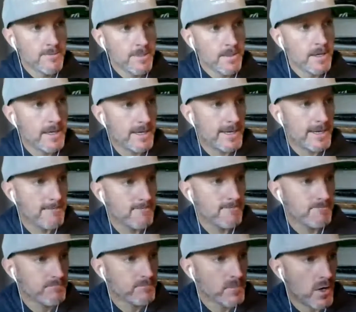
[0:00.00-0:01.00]
Mm-hmm. Um,
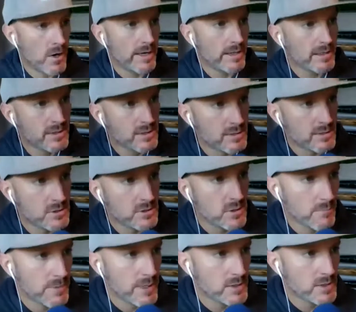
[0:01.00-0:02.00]
all right, let's let's
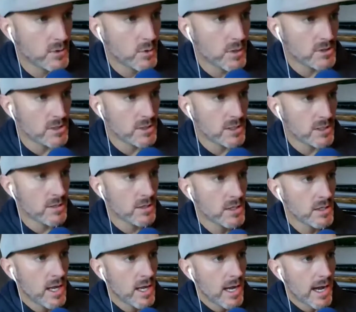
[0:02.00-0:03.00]
jump back to a question here.
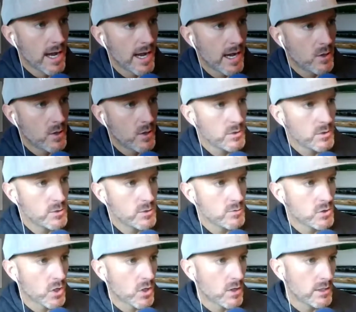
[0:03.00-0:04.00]
How would you
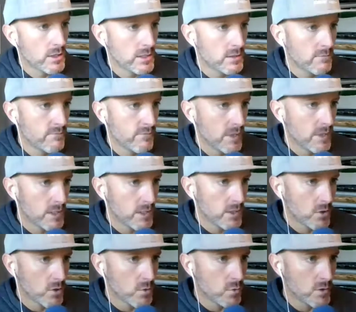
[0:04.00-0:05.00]
target the
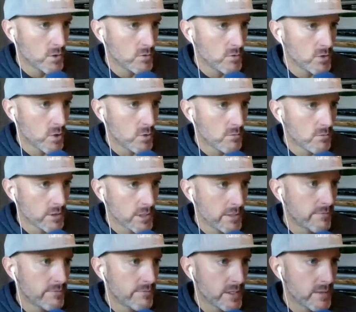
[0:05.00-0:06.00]
video when you don't
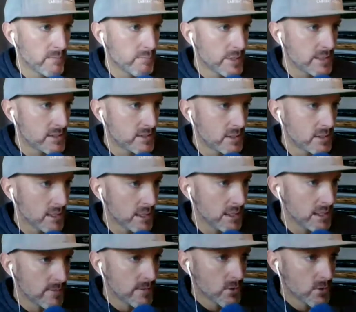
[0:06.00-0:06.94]
live in the big city?